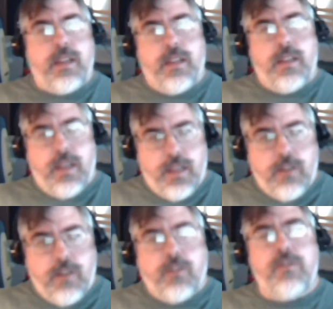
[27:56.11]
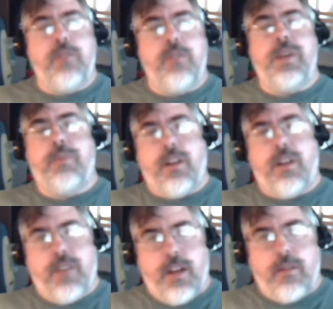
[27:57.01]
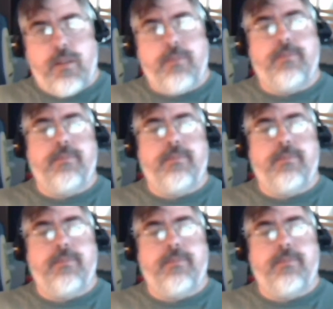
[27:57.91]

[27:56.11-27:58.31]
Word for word: it kills a few people every year.